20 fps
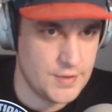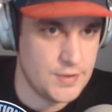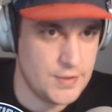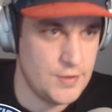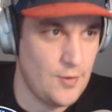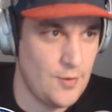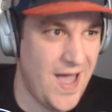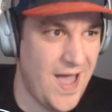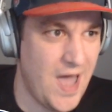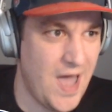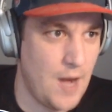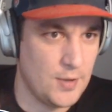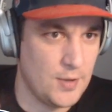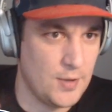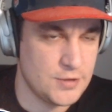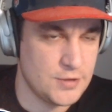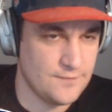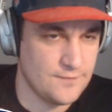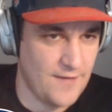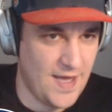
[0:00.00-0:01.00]
to add a
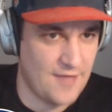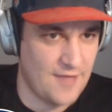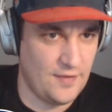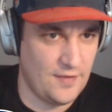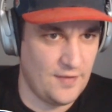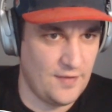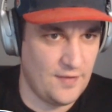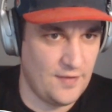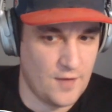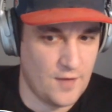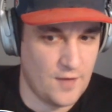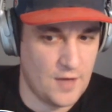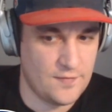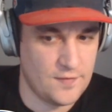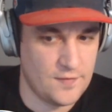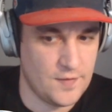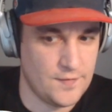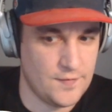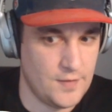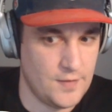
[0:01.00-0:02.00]
bunch of assets this
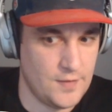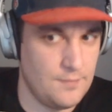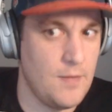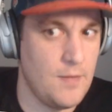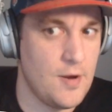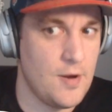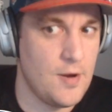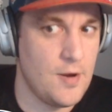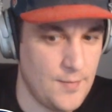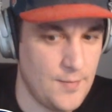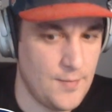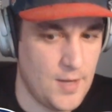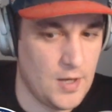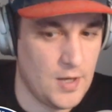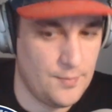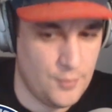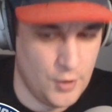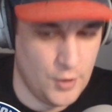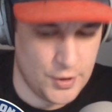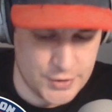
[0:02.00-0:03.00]
offseason and really make
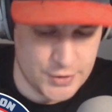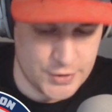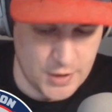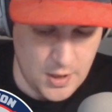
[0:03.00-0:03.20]
a push.